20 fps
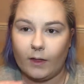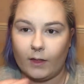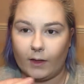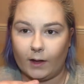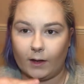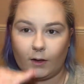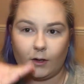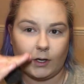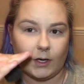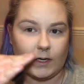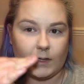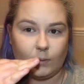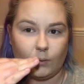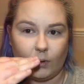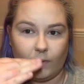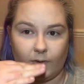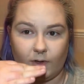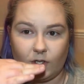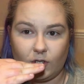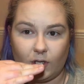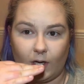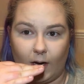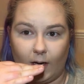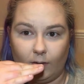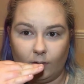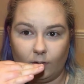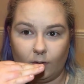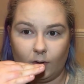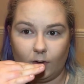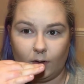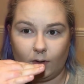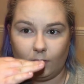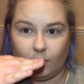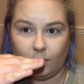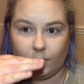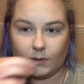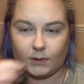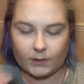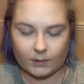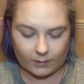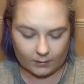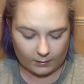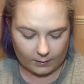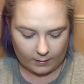I think it creates more of a shadow on your nose.